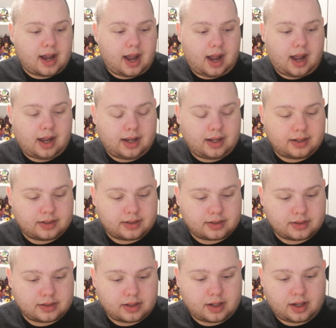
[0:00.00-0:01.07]
And
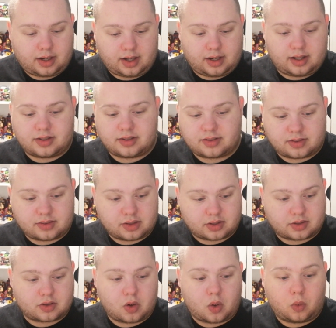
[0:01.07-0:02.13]
then there's
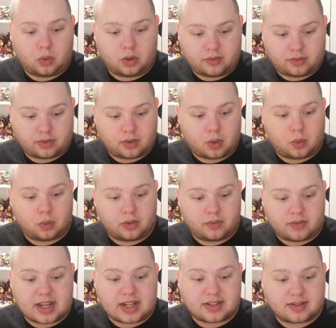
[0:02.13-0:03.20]
just all of
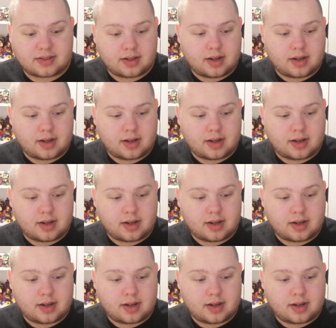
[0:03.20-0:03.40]
the